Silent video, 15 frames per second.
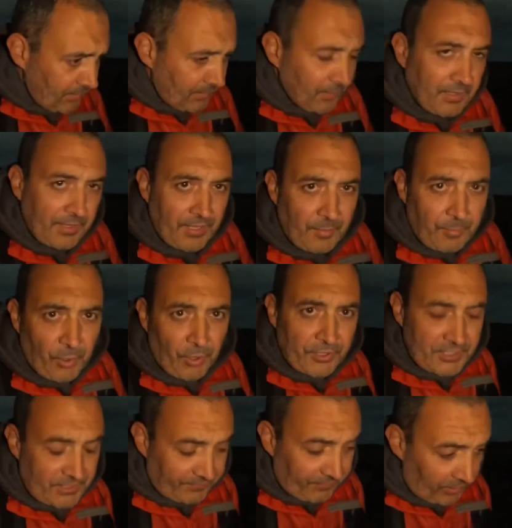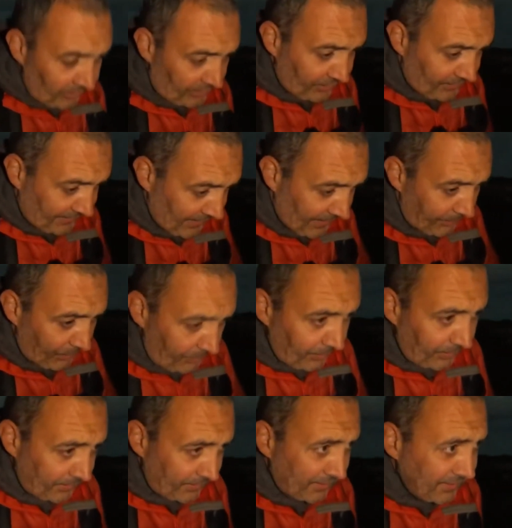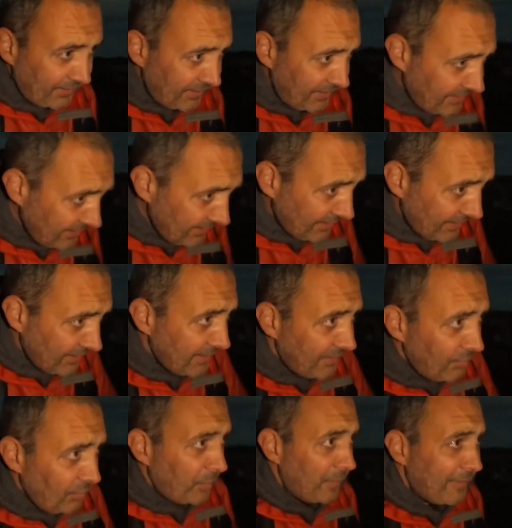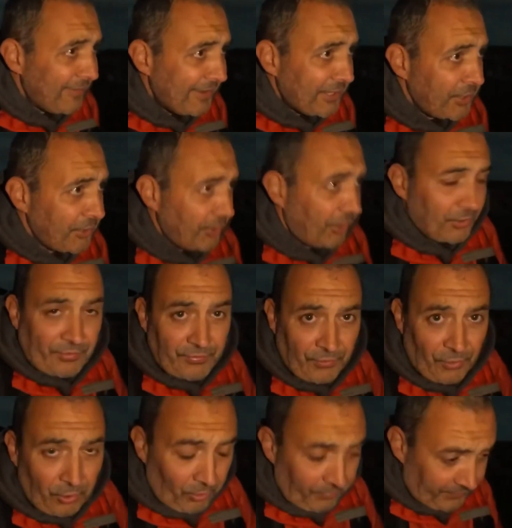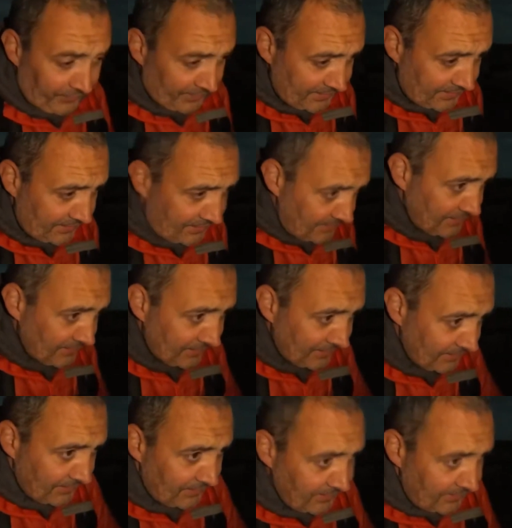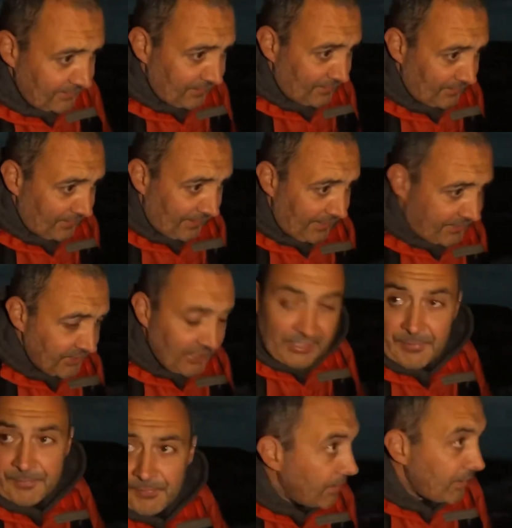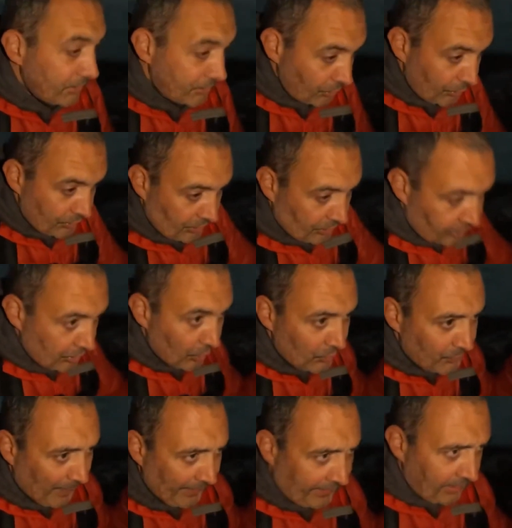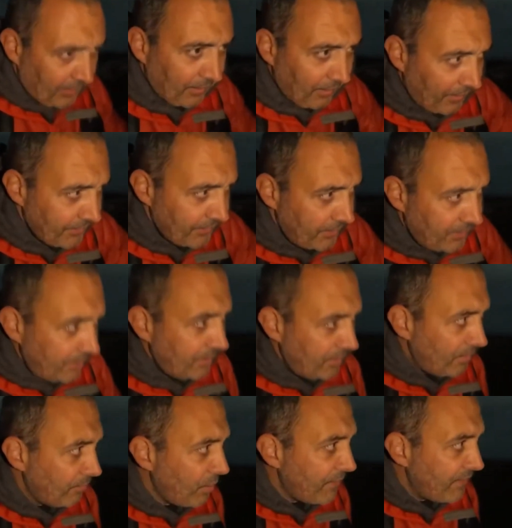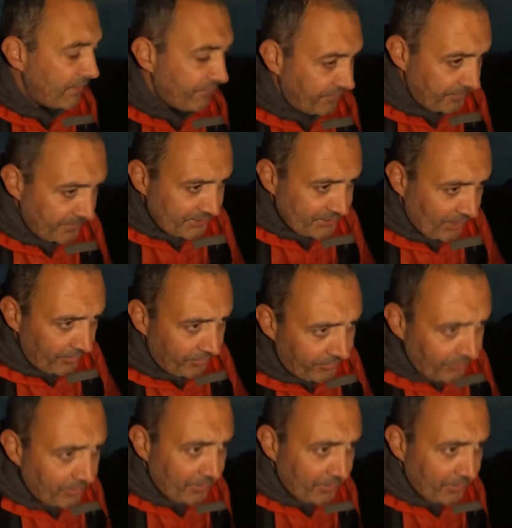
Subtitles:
Again, apologies for not looking at the camera, but it would be really good not to fall off the edge here. So there's a huge bank of cloud moving in from the south,